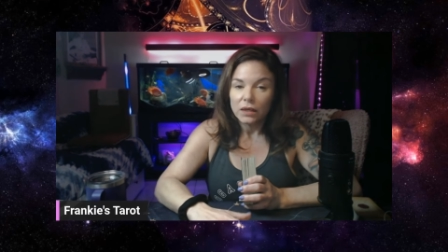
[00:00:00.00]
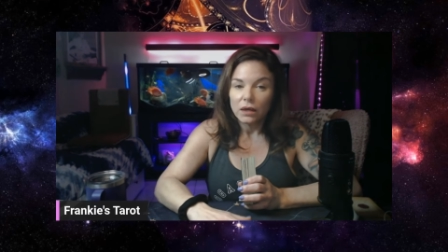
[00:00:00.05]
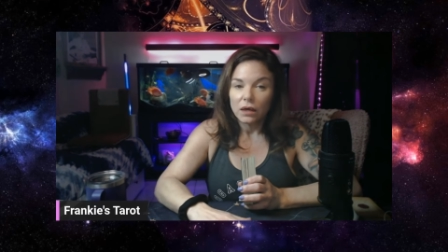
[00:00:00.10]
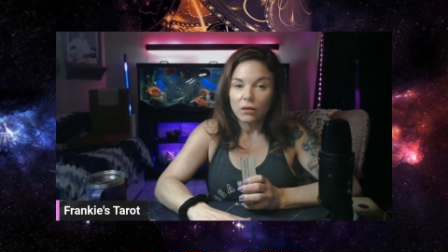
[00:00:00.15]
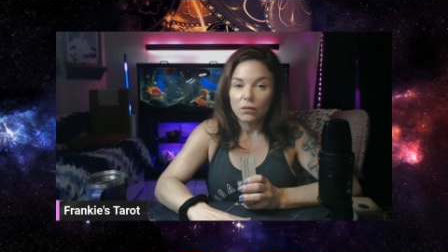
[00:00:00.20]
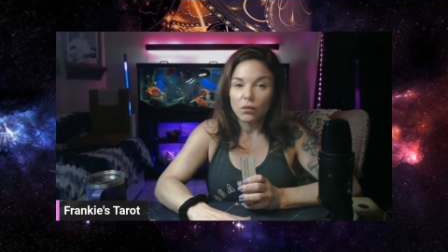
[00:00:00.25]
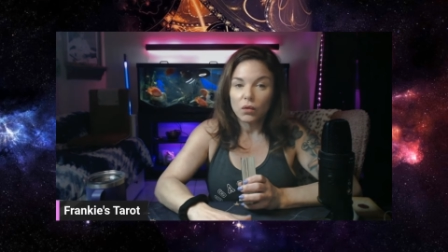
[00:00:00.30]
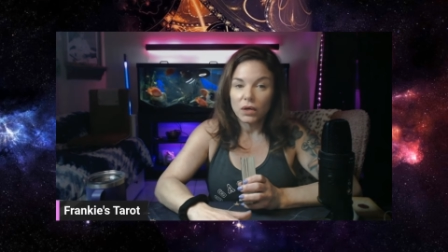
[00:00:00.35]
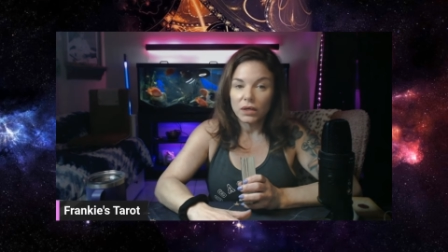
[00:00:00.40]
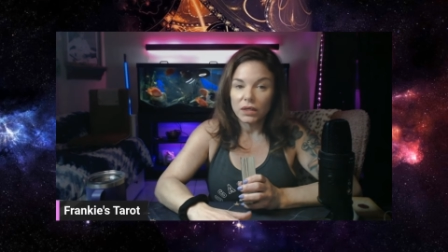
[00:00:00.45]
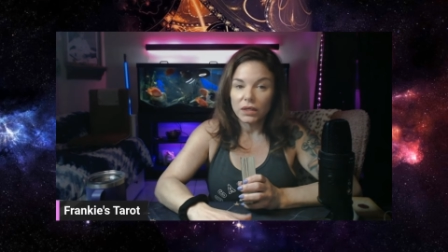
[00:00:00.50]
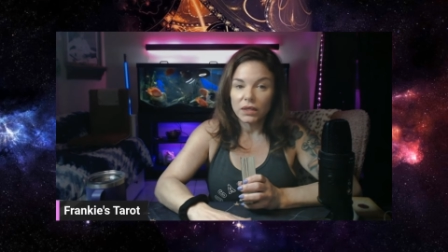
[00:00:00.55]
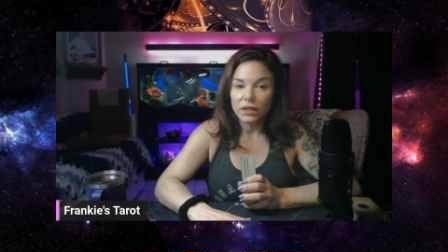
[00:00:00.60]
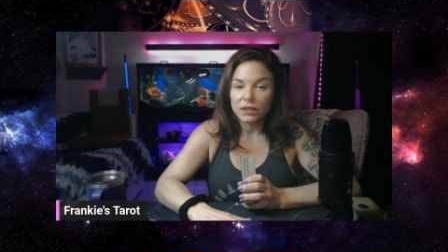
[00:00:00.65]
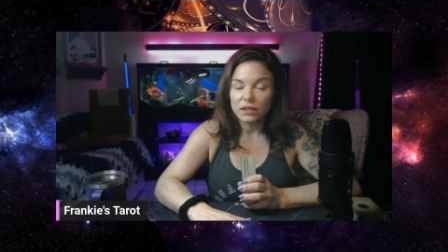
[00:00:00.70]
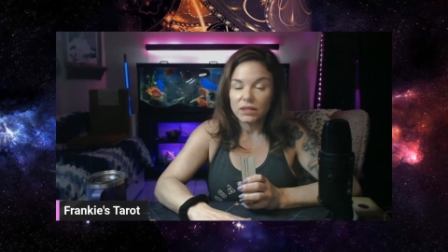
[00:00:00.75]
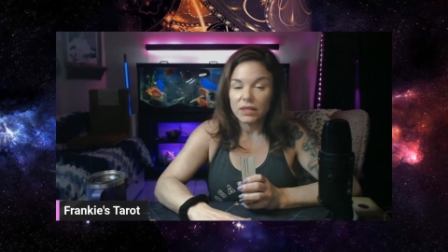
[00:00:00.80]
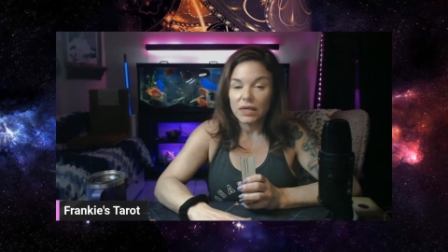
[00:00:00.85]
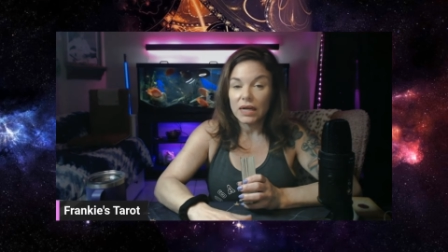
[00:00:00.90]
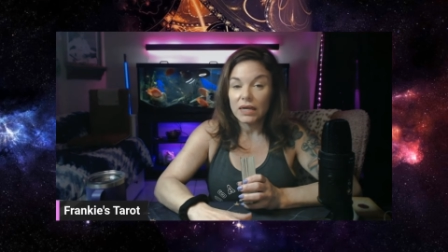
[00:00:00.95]
on what it
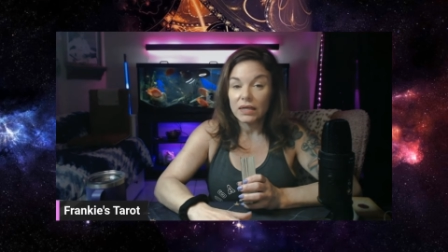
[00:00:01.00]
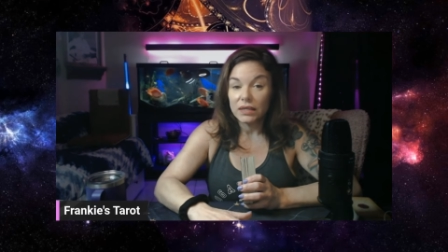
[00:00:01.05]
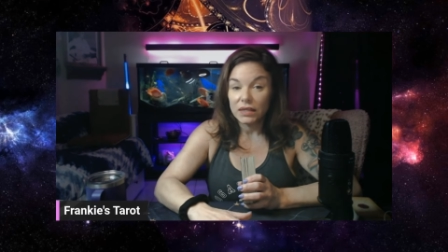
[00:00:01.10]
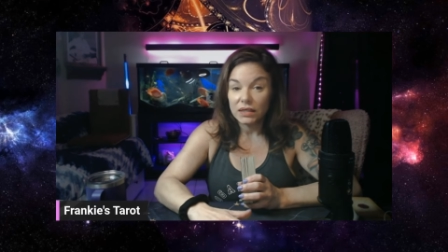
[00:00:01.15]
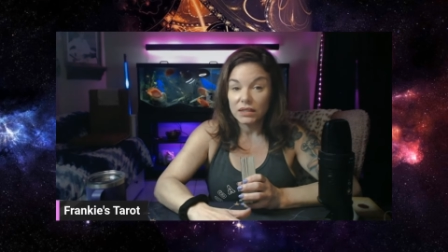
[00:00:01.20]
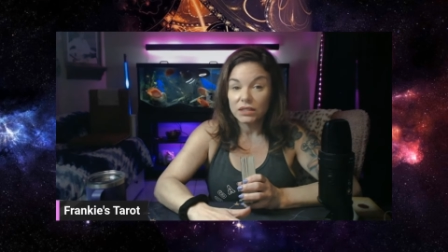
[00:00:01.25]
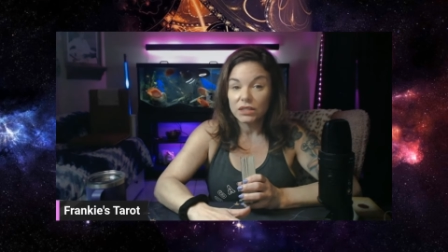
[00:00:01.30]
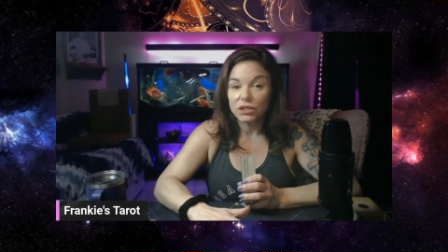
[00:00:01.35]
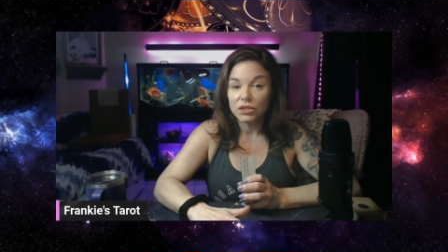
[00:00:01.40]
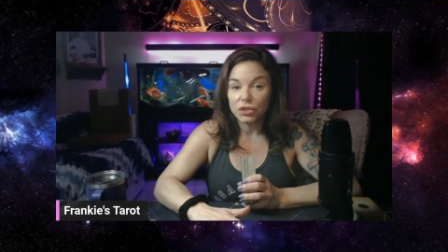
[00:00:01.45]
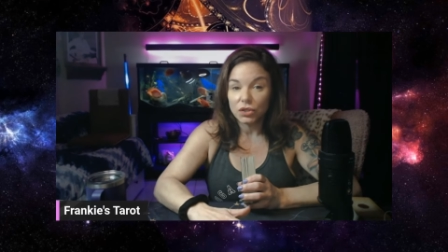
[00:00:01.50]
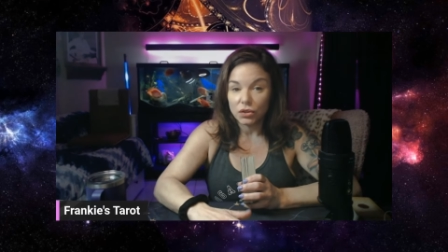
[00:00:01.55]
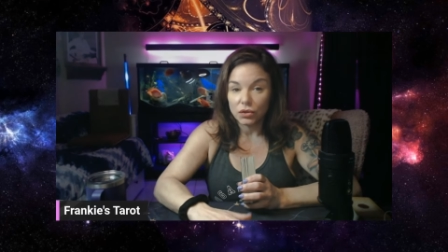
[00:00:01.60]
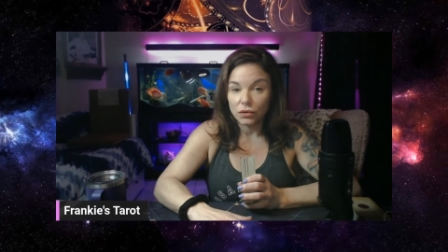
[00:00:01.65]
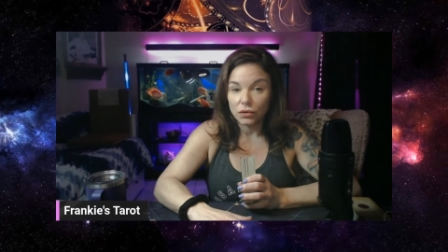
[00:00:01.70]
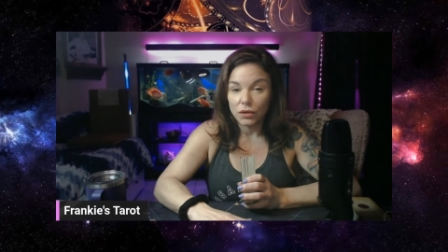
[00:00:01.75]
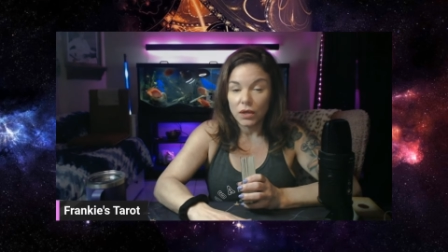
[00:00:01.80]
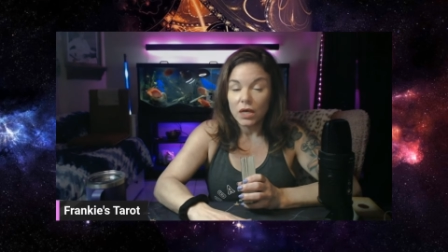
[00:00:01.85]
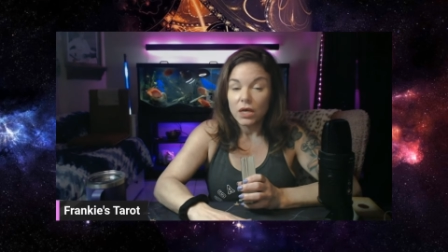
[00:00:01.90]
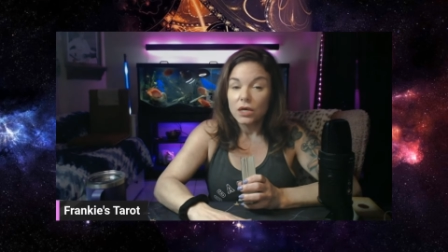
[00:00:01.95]
is that I need to
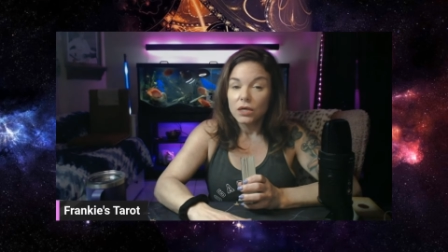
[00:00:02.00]
do.